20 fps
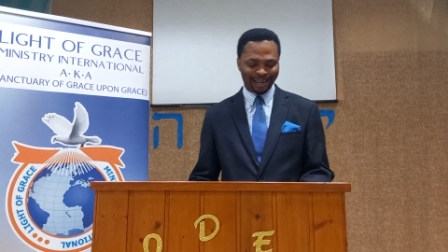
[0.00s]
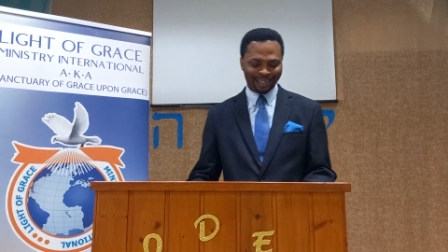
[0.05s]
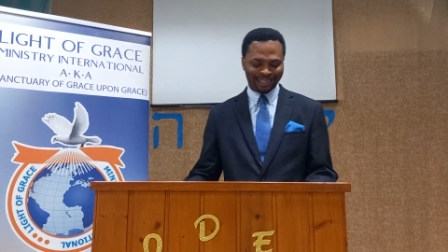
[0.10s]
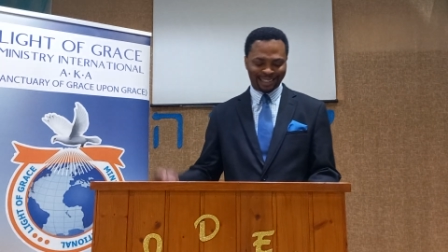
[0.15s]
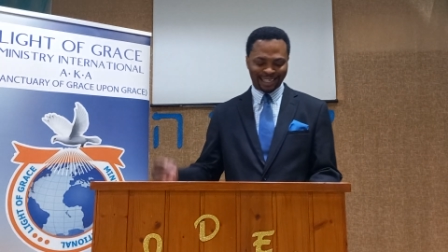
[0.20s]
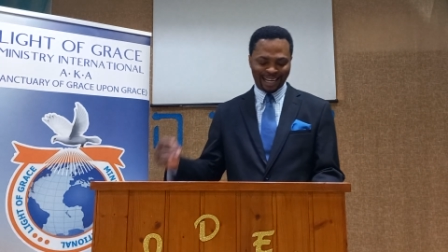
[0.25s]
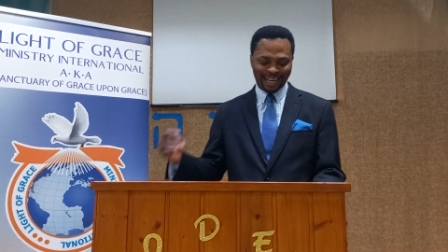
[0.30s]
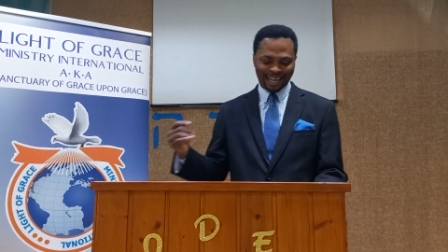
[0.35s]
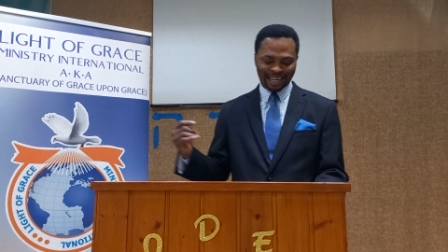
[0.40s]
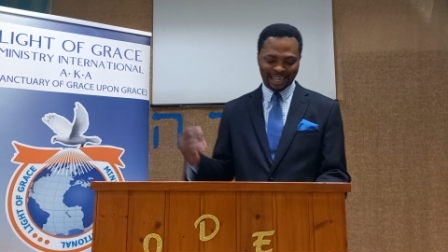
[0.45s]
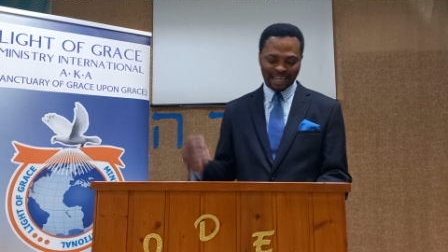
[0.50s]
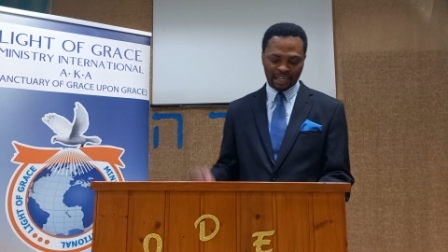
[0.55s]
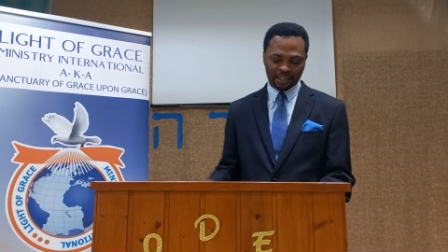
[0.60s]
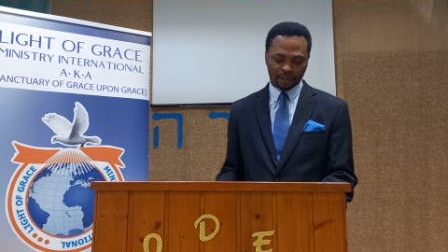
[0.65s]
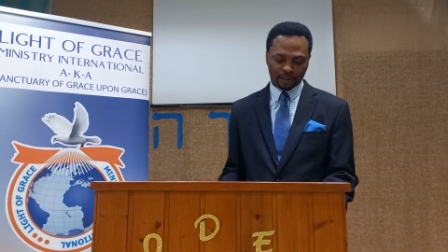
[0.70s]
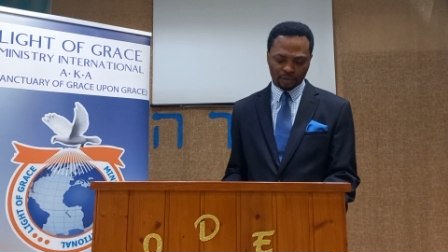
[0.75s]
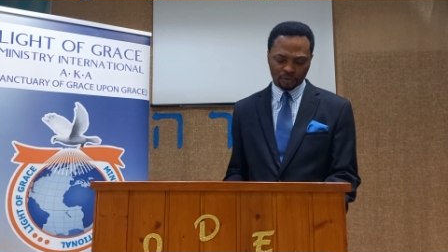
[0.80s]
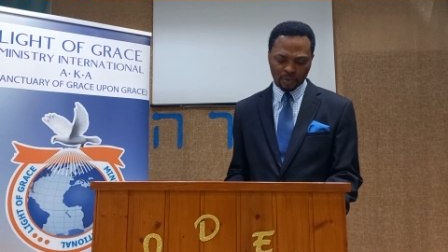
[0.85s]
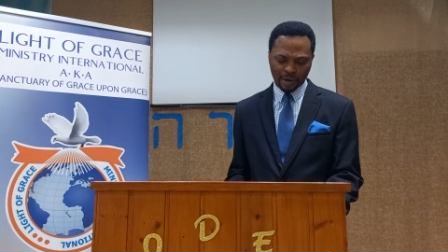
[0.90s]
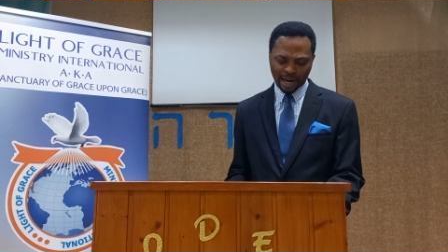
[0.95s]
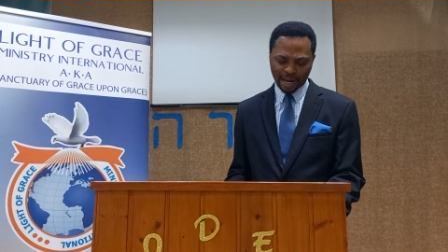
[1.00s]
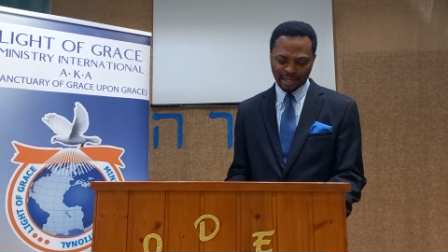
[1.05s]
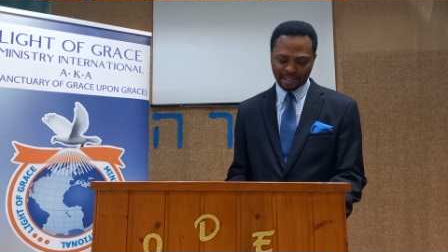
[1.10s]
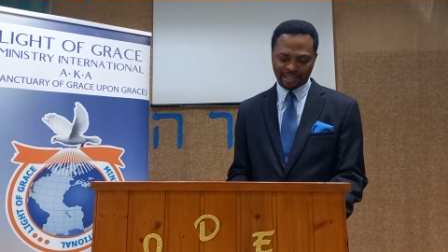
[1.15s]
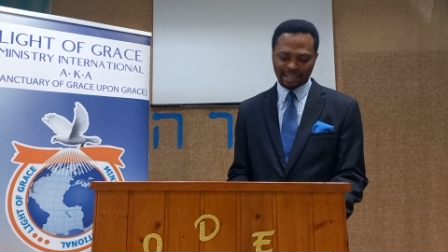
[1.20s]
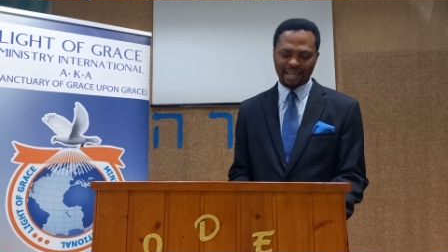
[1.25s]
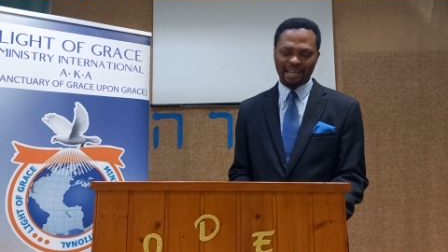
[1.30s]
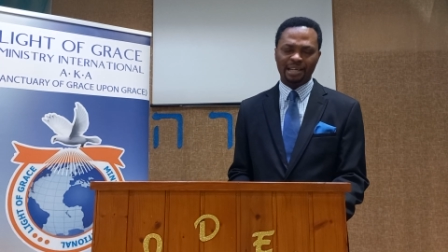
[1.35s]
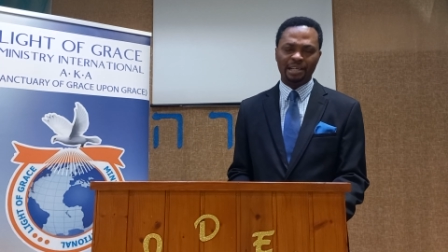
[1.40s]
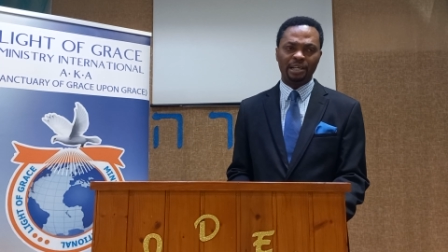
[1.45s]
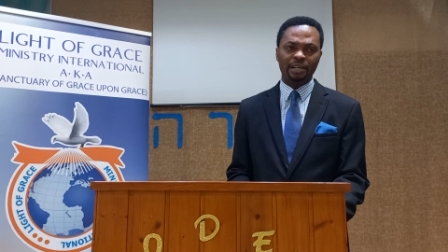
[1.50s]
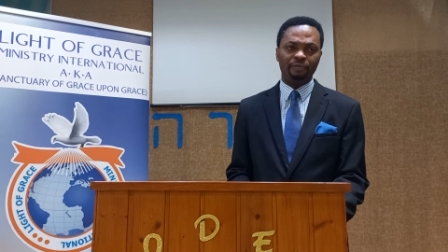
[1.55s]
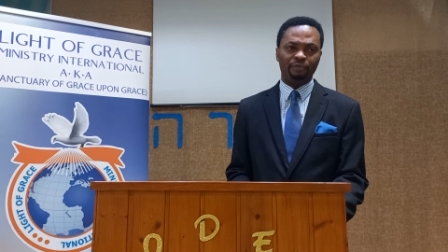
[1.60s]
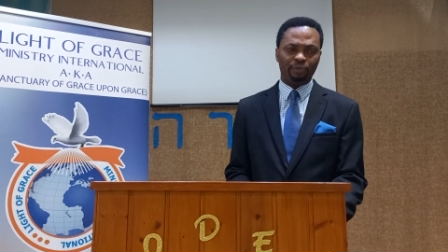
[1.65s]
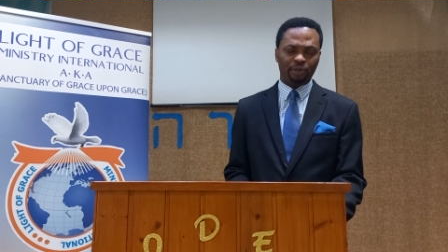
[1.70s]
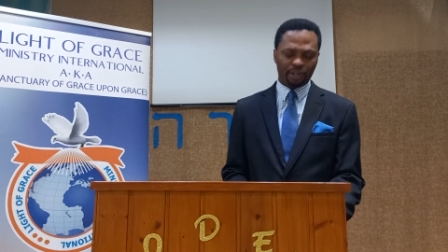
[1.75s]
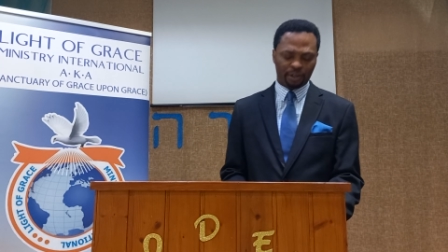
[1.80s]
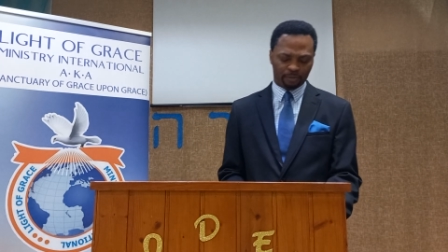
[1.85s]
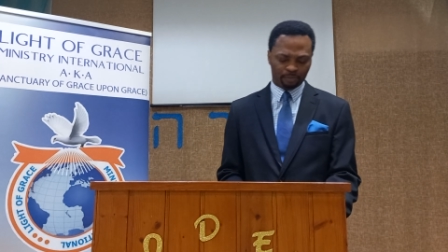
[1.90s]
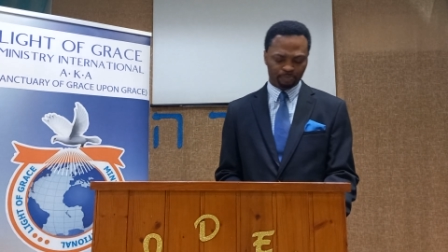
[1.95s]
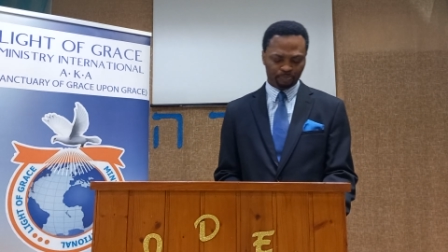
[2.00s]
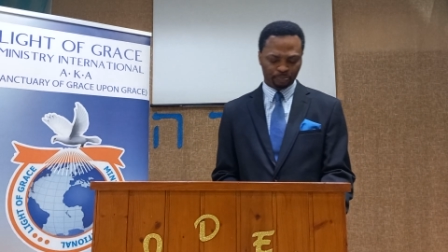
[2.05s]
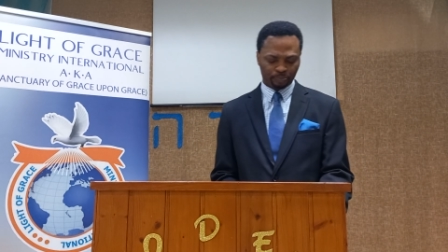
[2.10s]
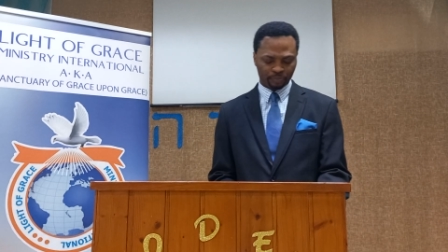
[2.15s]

He said, I cannot rise and give thee.